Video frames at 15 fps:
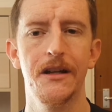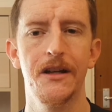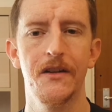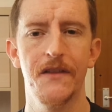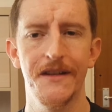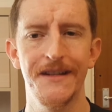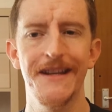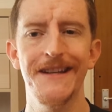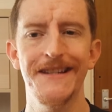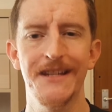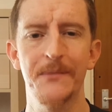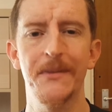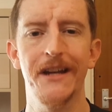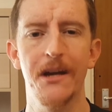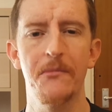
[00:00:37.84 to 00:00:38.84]
The test to
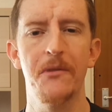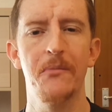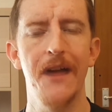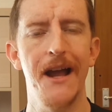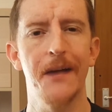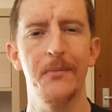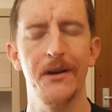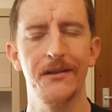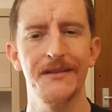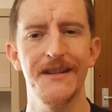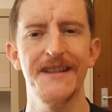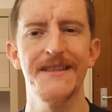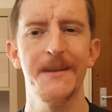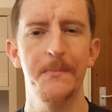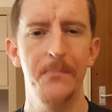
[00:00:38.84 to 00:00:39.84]
become a black belt
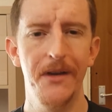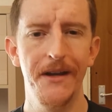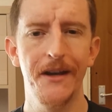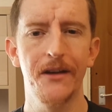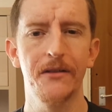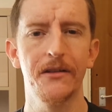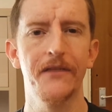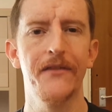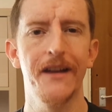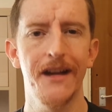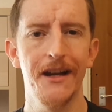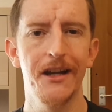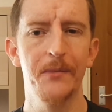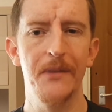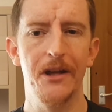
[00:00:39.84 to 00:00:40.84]
is the pinnacle of the
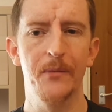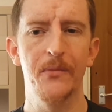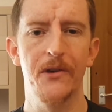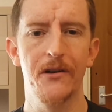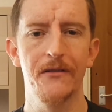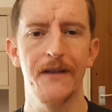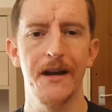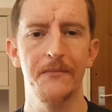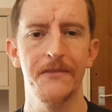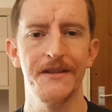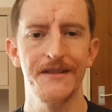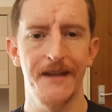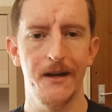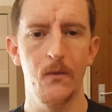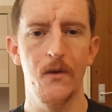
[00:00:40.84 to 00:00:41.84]
color belt program in
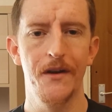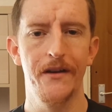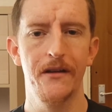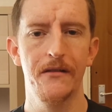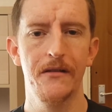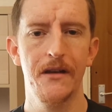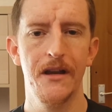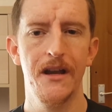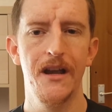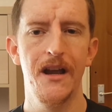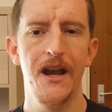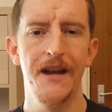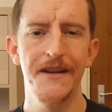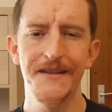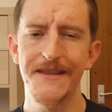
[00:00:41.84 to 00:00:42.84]
Taekwondo
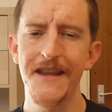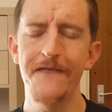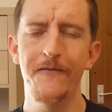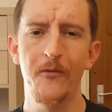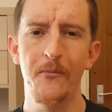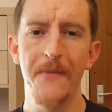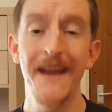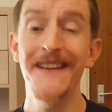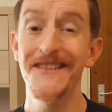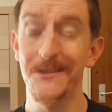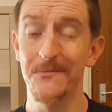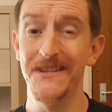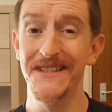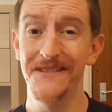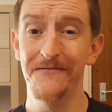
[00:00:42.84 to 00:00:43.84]
and is therefore meant to
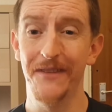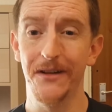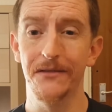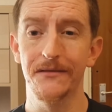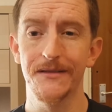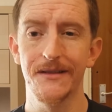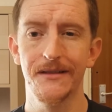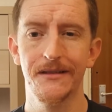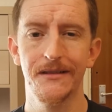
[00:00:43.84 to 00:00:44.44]
be difficult.